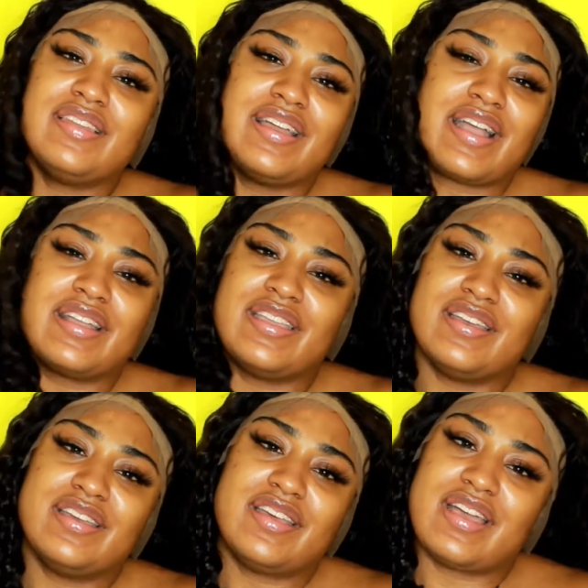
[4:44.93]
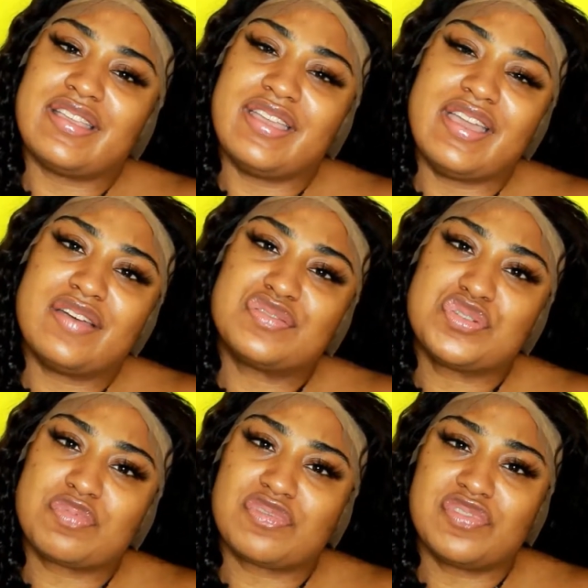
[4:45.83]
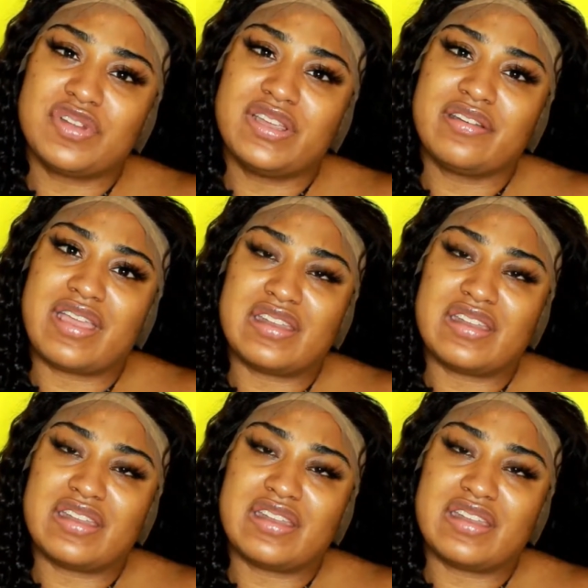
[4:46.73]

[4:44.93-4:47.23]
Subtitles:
Like, I can't have super full hair